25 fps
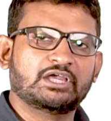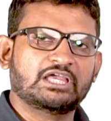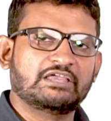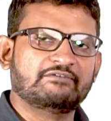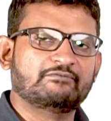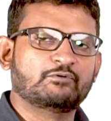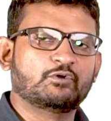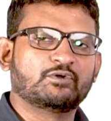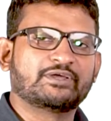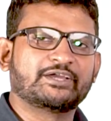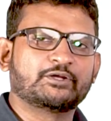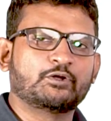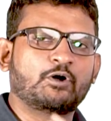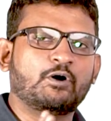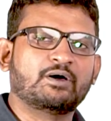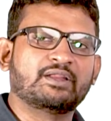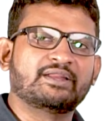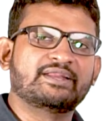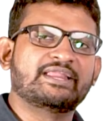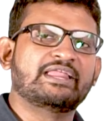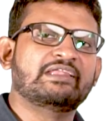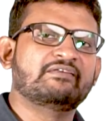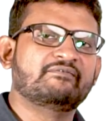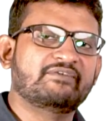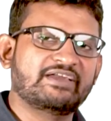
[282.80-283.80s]
If you look at
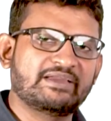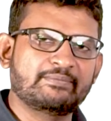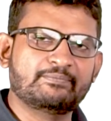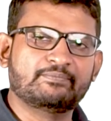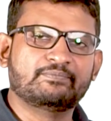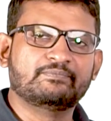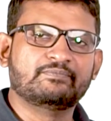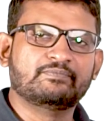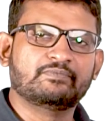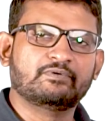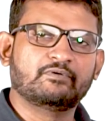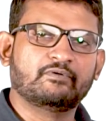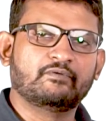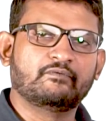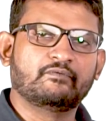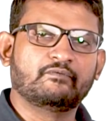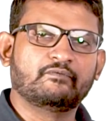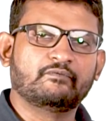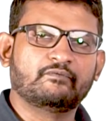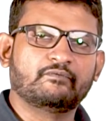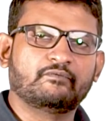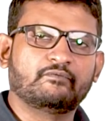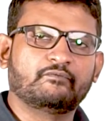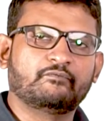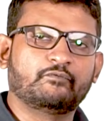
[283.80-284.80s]
Holland and Webb
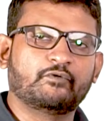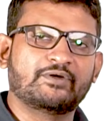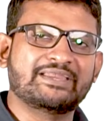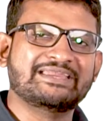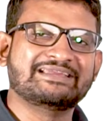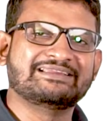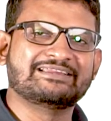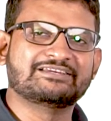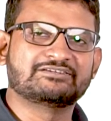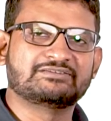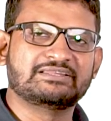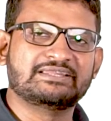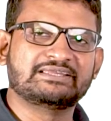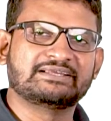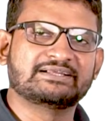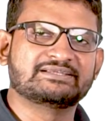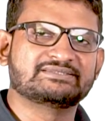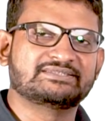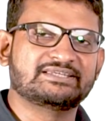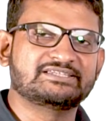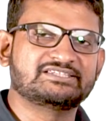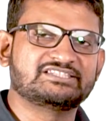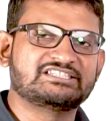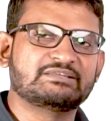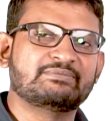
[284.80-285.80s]
for English legal
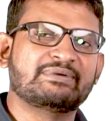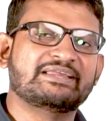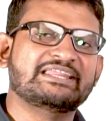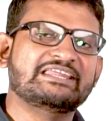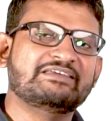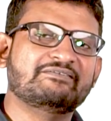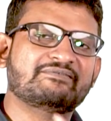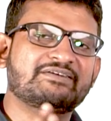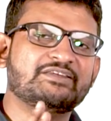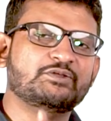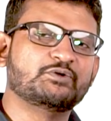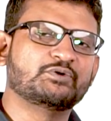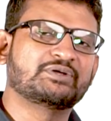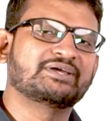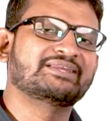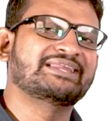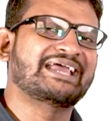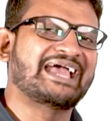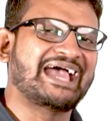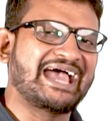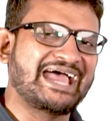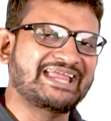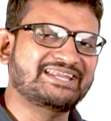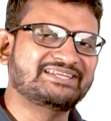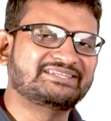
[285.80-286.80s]
system, and even you
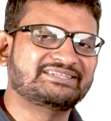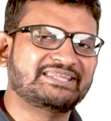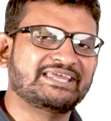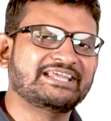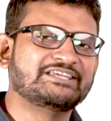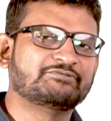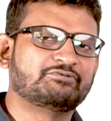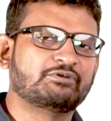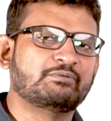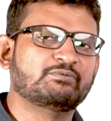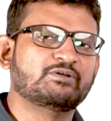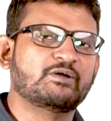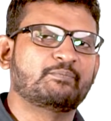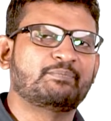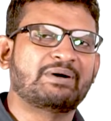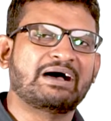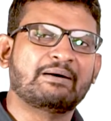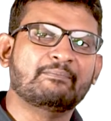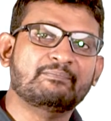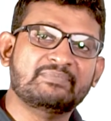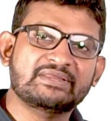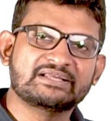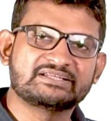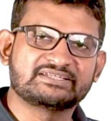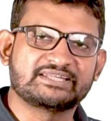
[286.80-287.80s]
can add things from your
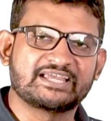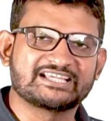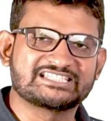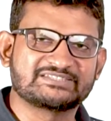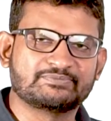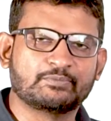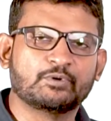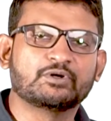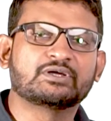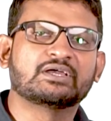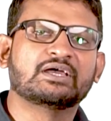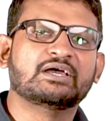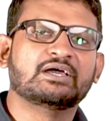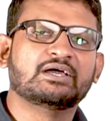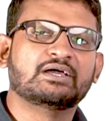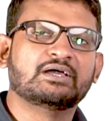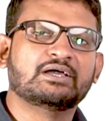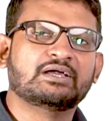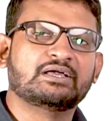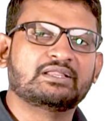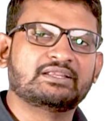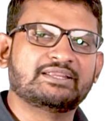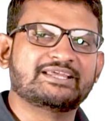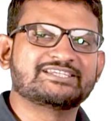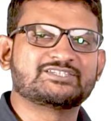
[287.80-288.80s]
public textbook,
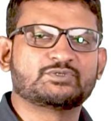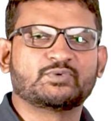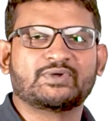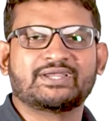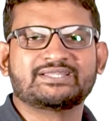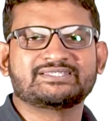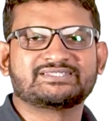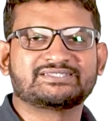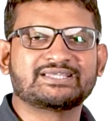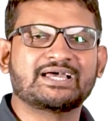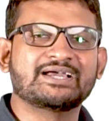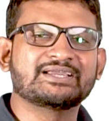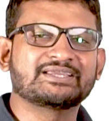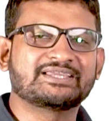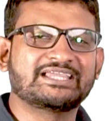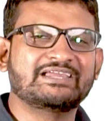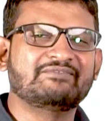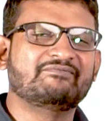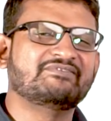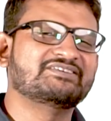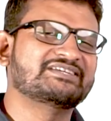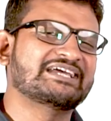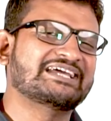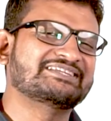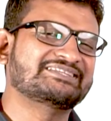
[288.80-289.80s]
Lesu and
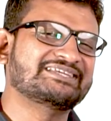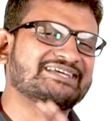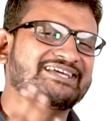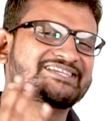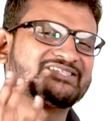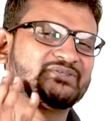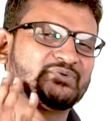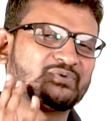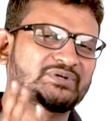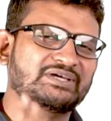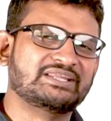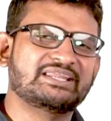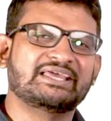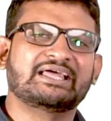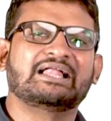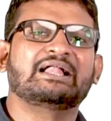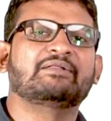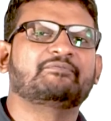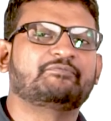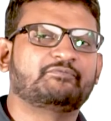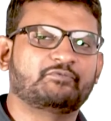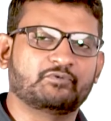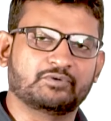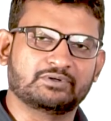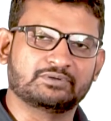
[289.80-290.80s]
Sunkin, which I think is really
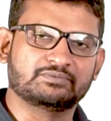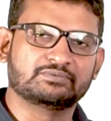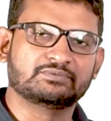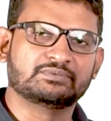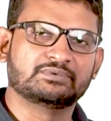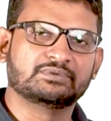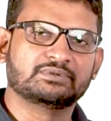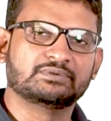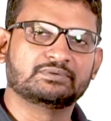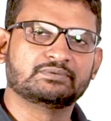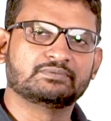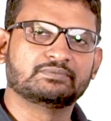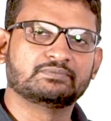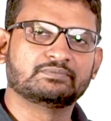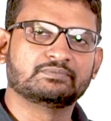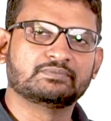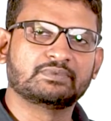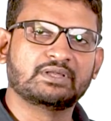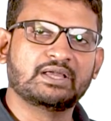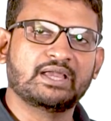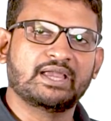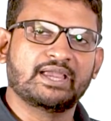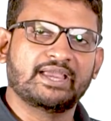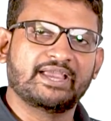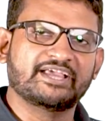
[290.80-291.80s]
helpful,
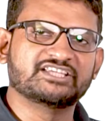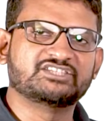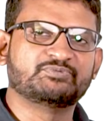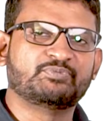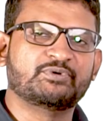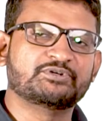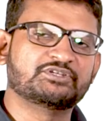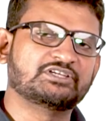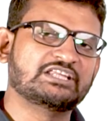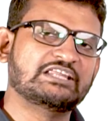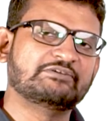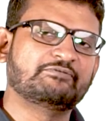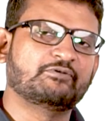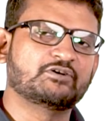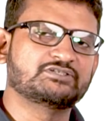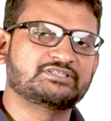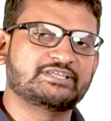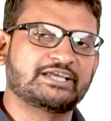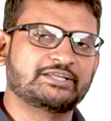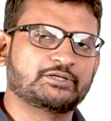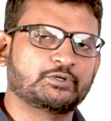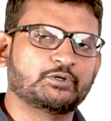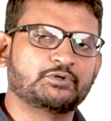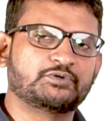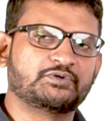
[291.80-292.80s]
especially for
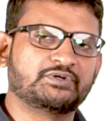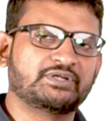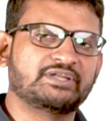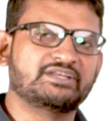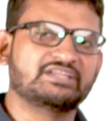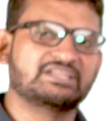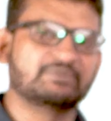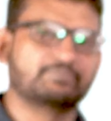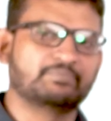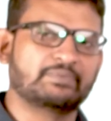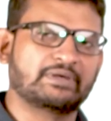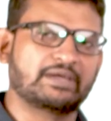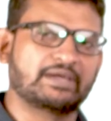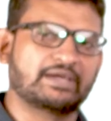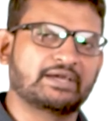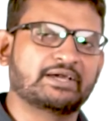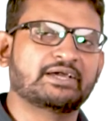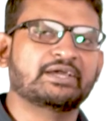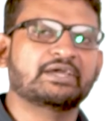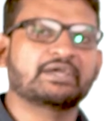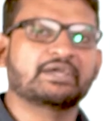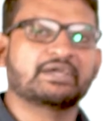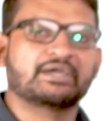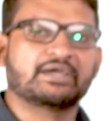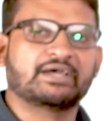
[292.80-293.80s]
statutory
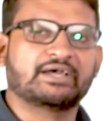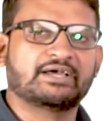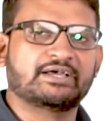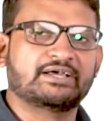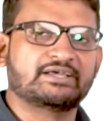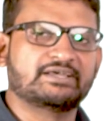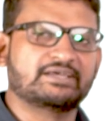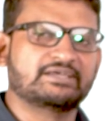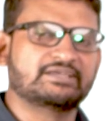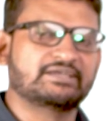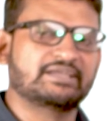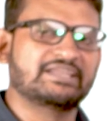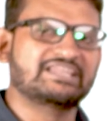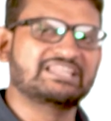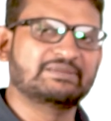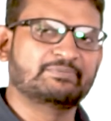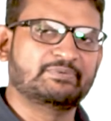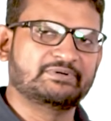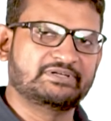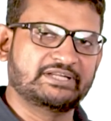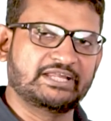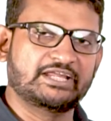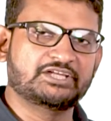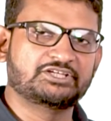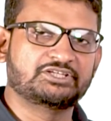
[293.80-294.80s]

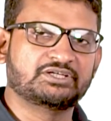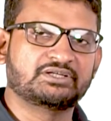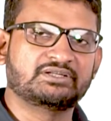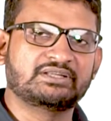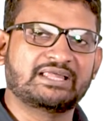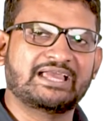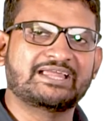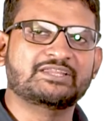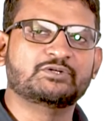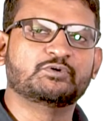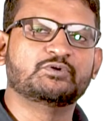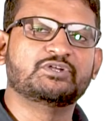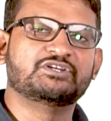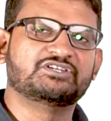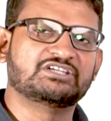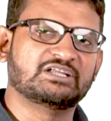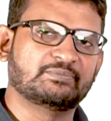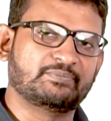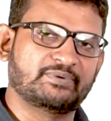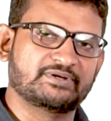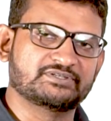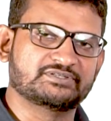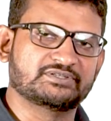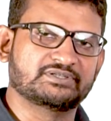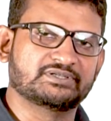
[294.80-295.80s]
interpretation and judicial
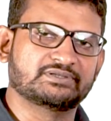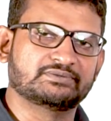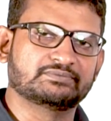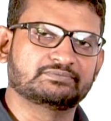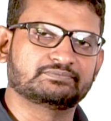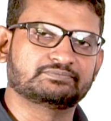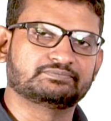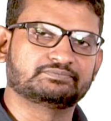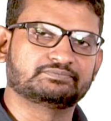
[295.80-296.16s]
precedent.